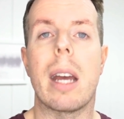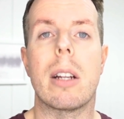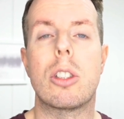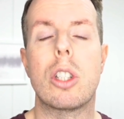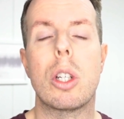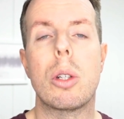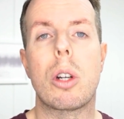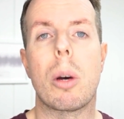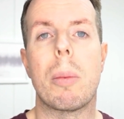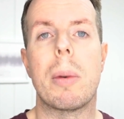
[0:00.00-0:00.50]

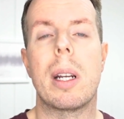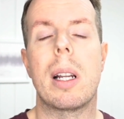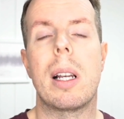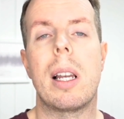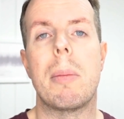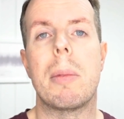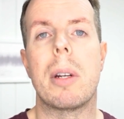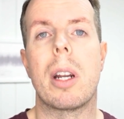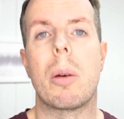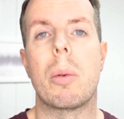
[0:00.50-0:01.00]
Do comment and
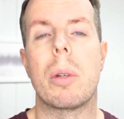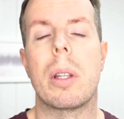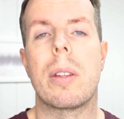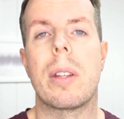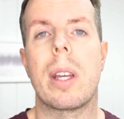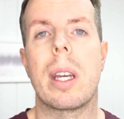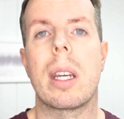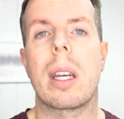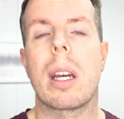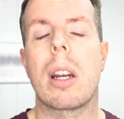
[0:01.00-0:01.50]
let me know what you
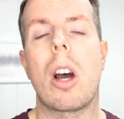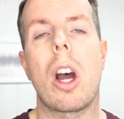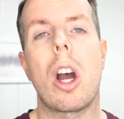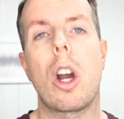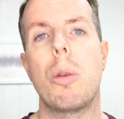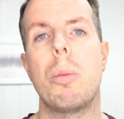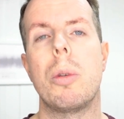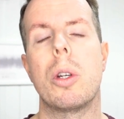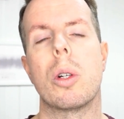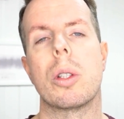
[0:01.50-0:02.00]
think, and I
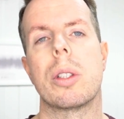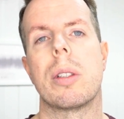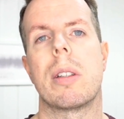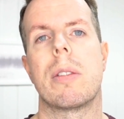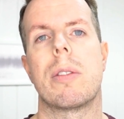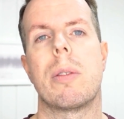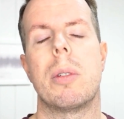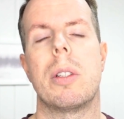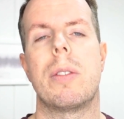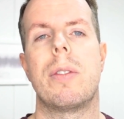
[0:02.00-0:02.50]
hope you got
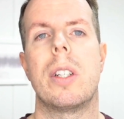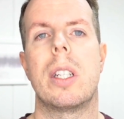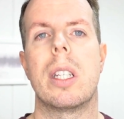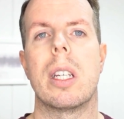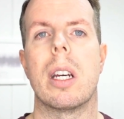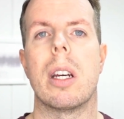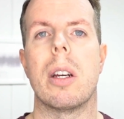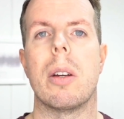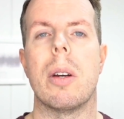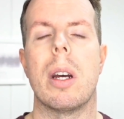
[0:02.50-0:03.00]
something from this
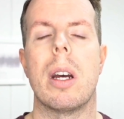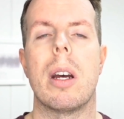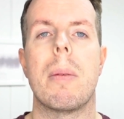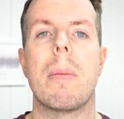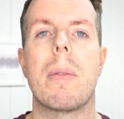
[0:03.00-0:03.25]
video.